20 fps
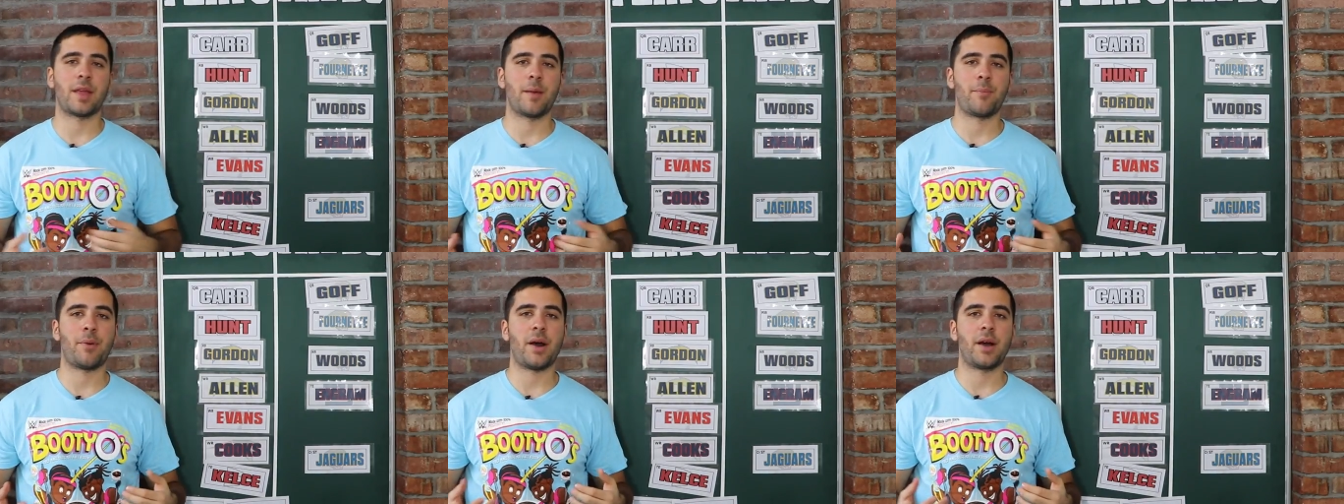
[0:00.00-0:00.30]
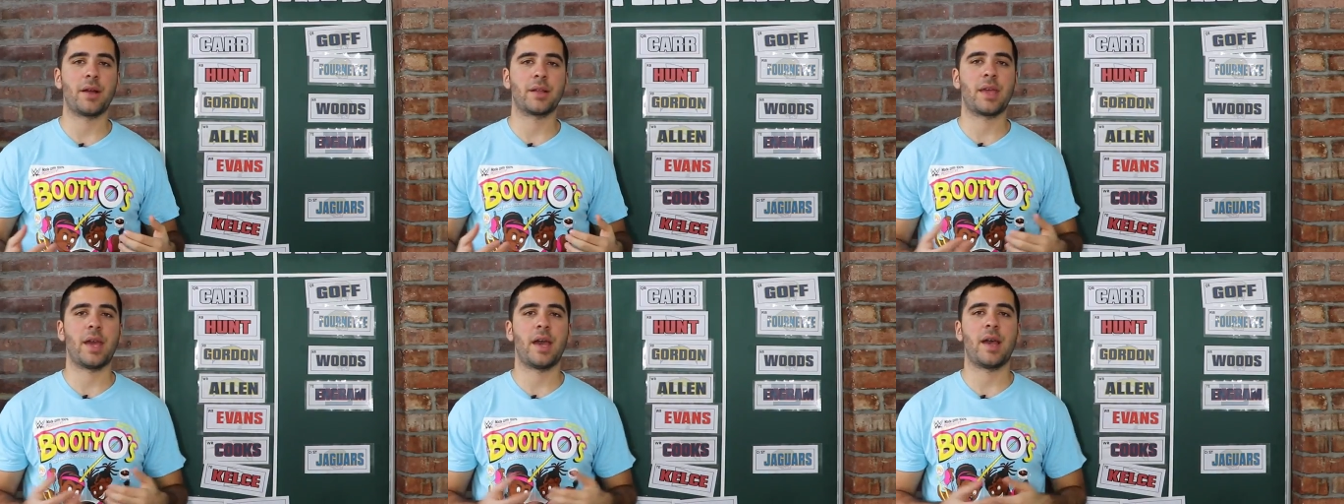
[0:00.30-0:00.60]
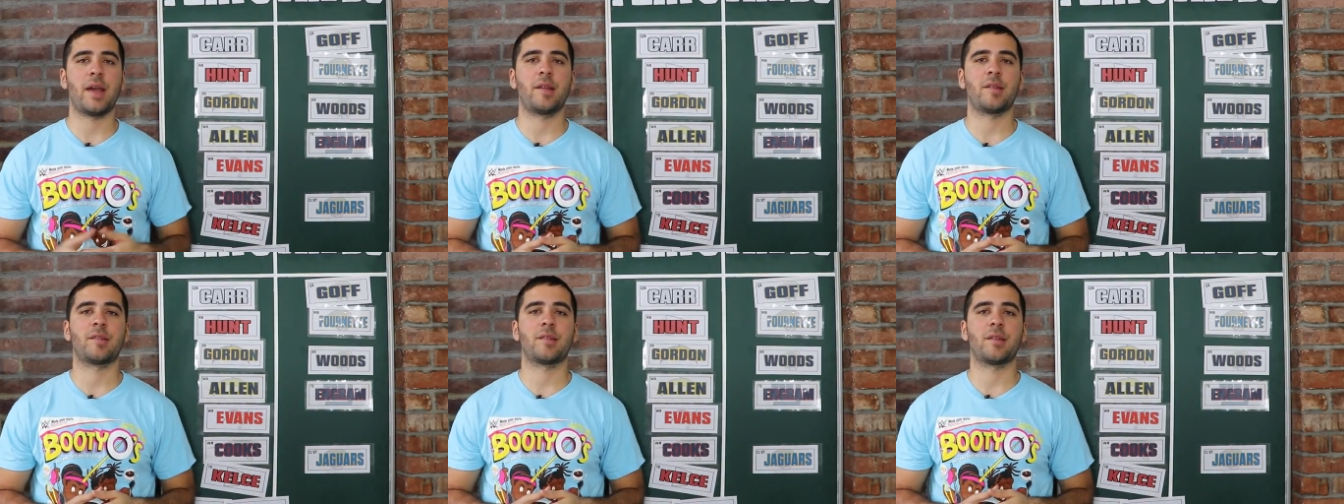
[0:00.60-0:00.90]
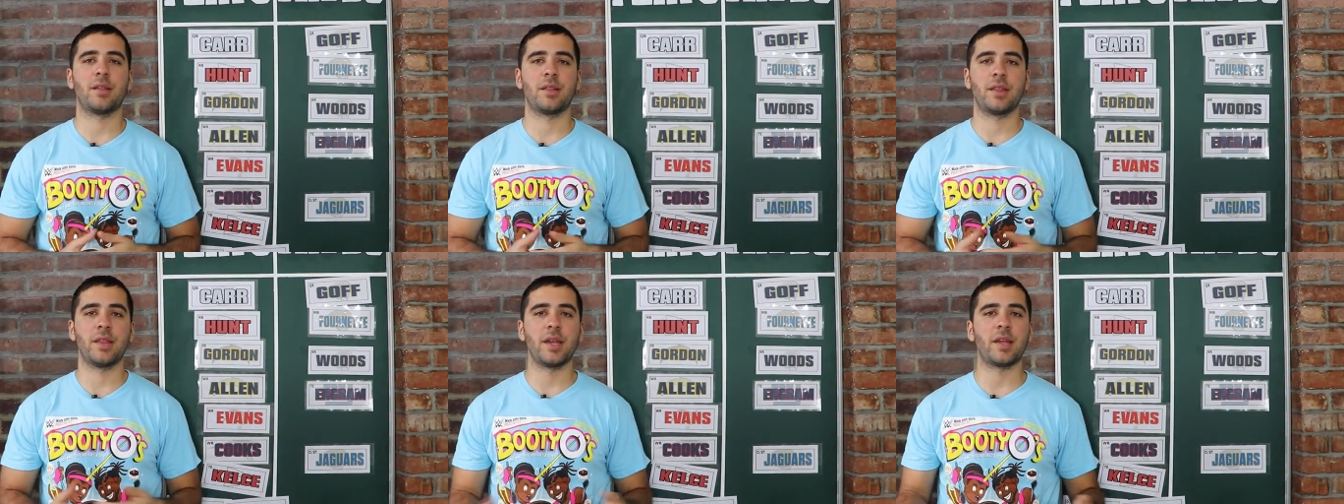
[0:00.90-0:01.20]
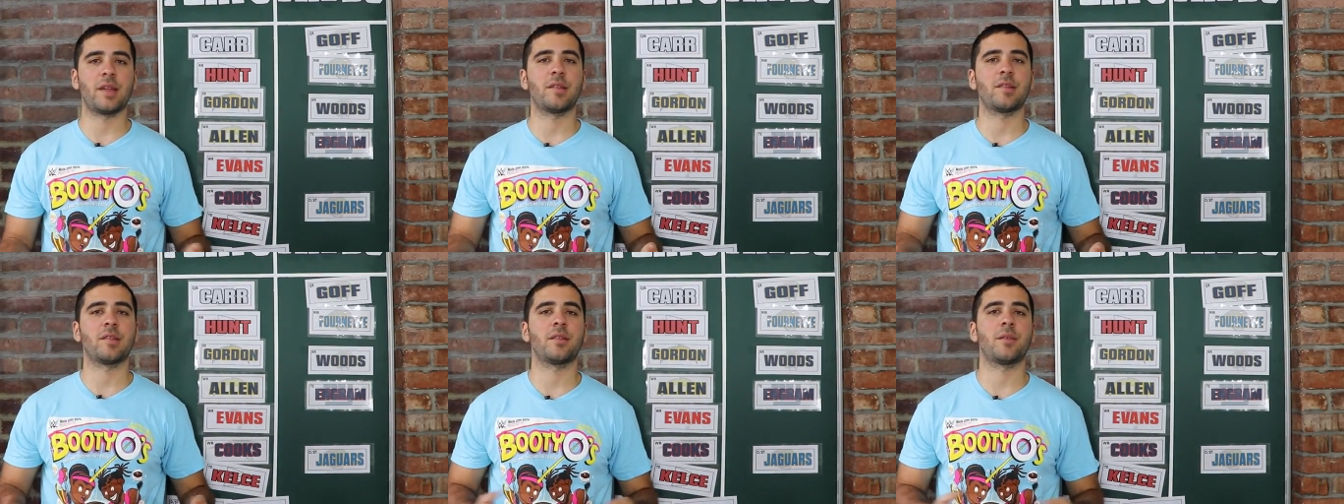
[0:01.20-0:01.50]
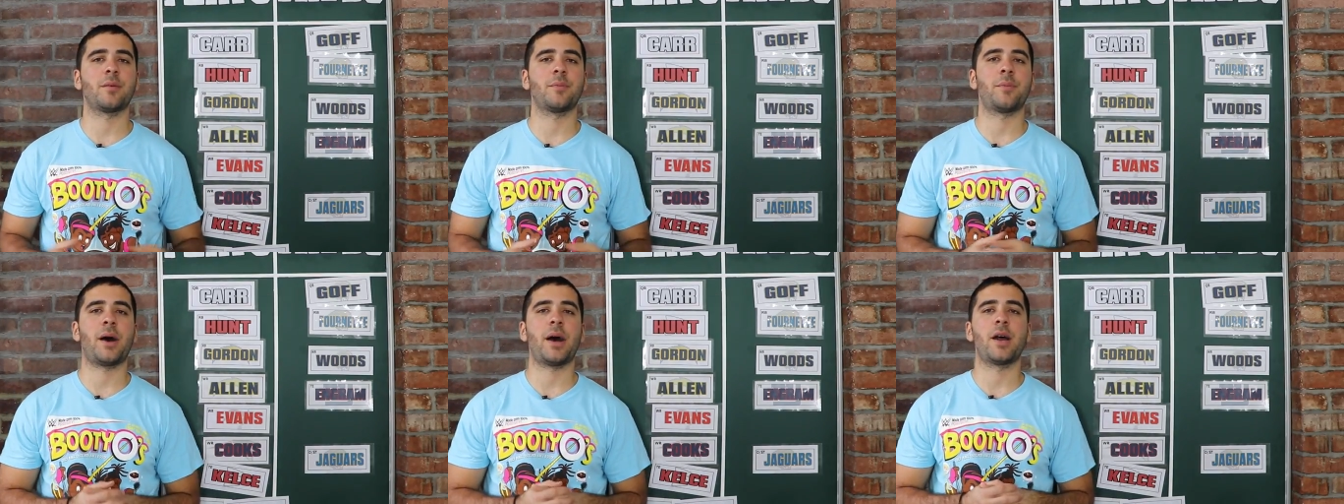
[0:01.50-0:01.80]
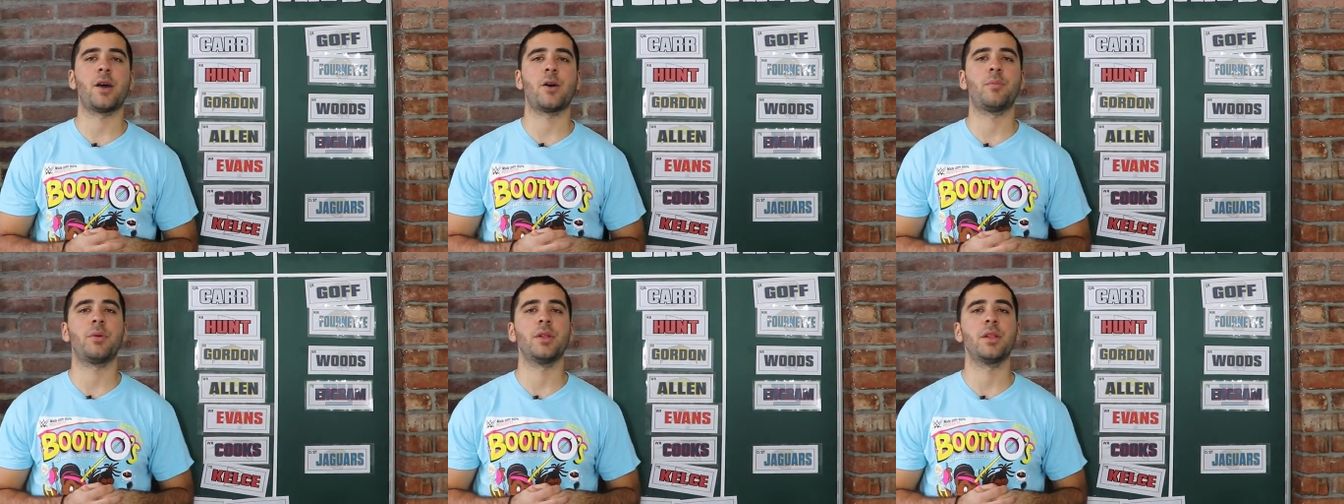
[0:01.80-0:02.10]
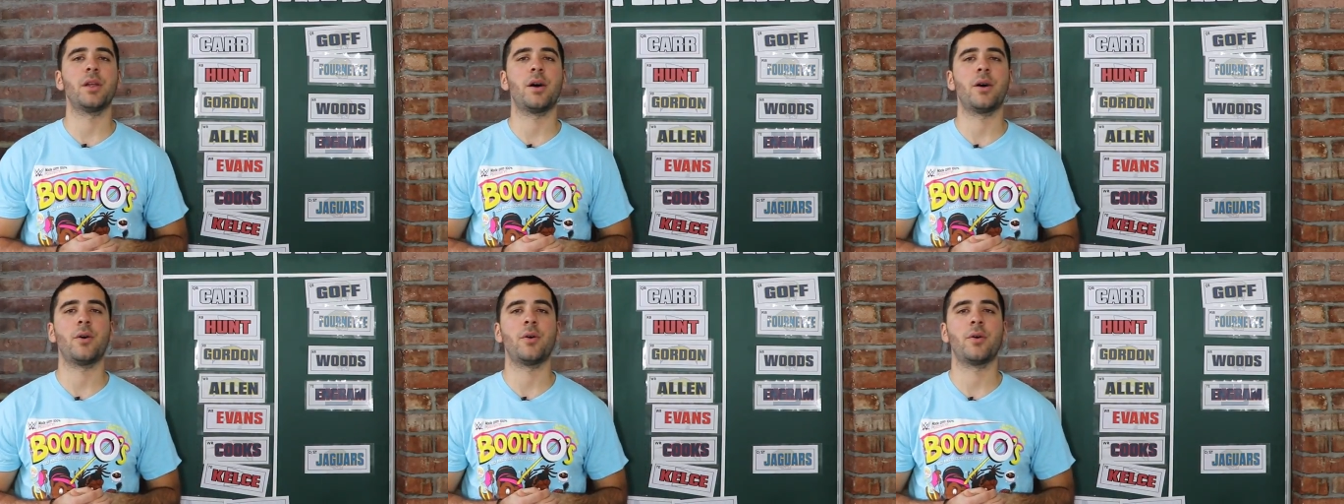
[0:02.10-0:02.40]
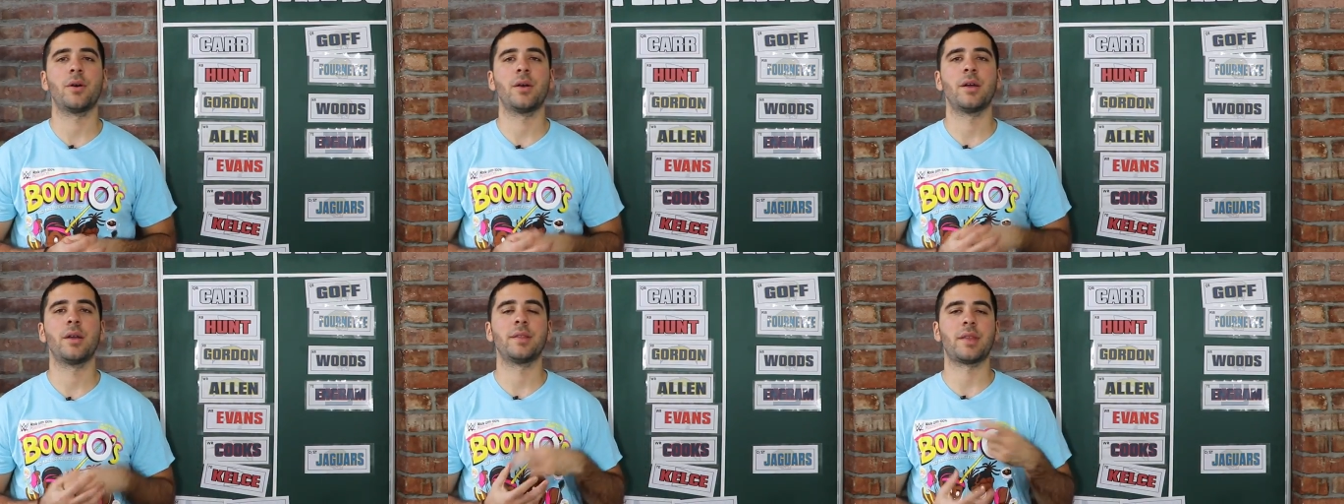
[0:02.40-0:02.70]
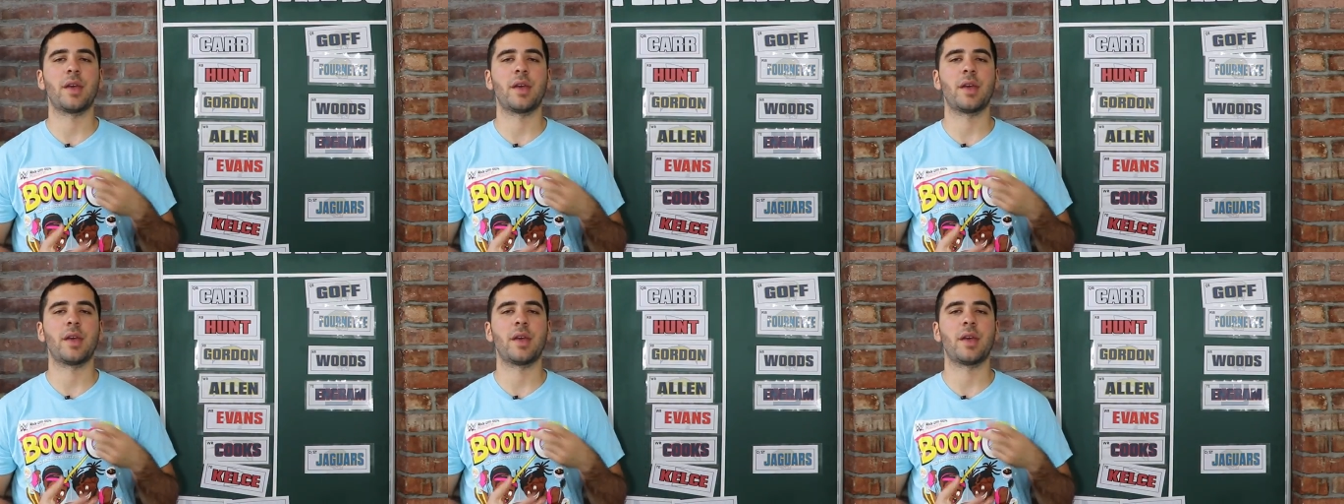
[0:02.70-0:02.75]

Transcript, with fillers: that podcast. Link is in the bio below.